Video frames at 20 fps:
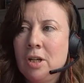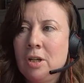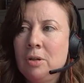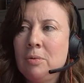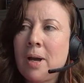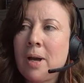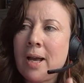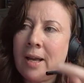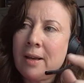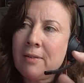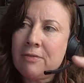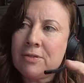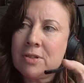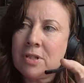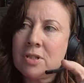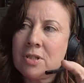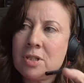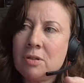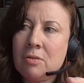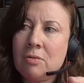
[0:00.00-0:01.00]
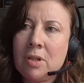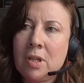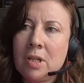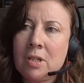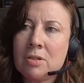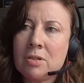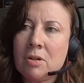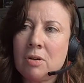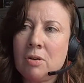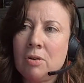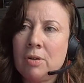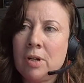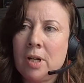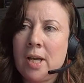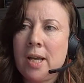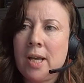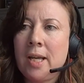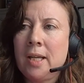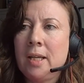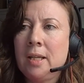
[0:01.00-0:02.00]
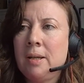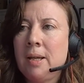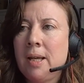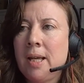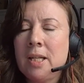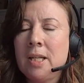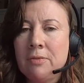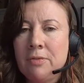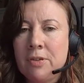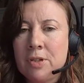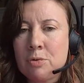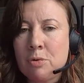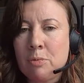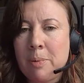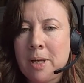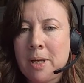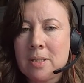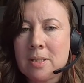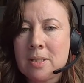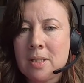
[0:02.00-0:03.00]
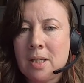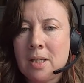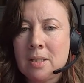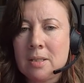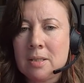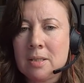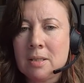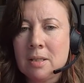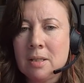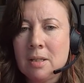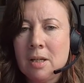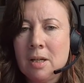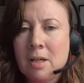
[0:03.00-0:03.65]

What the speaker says: who have to do things on a individual basis.